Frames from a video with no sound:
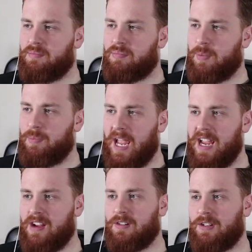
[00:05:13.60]

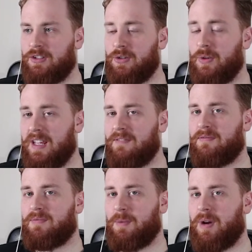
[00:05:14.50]
prepared to,
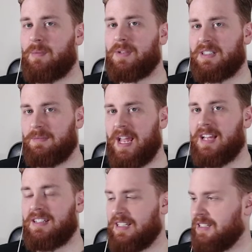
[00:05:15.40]
if the public
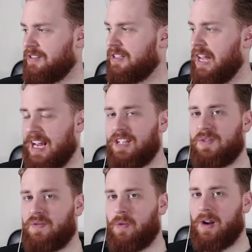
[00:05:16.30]
demands it, to answer
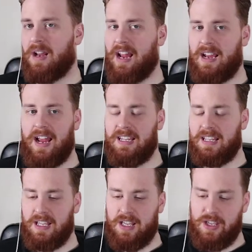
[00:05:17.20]
for it. And
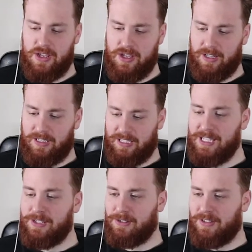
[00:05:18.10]
any
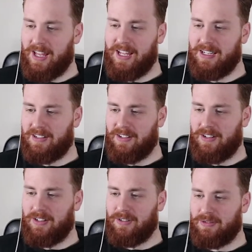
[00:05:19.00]
leader that, you
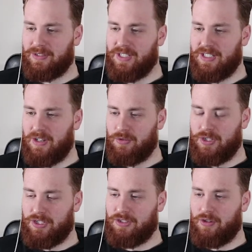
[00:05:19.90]
know, says, oh,
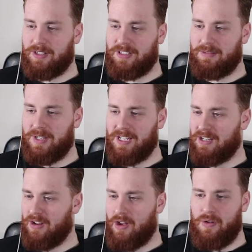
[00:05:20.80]
just trust in me,
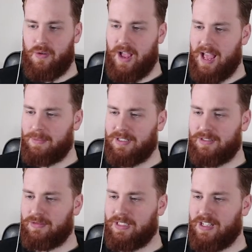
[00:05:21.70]
no,
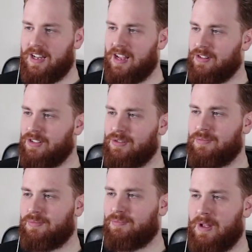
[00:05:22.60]
absolutely not. How could you
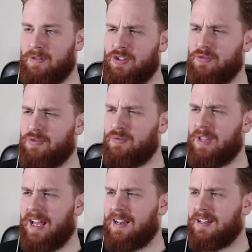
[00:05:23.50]
do
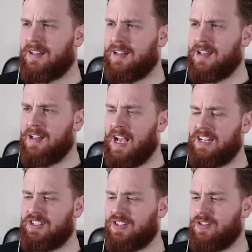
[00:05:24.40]
that? I
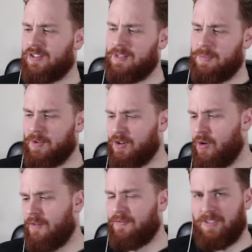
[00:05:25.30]
actually saw a clip. I'm going to go
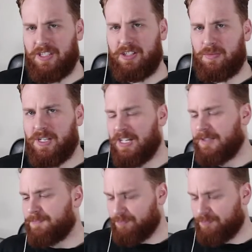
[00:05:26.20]
off a little bit here.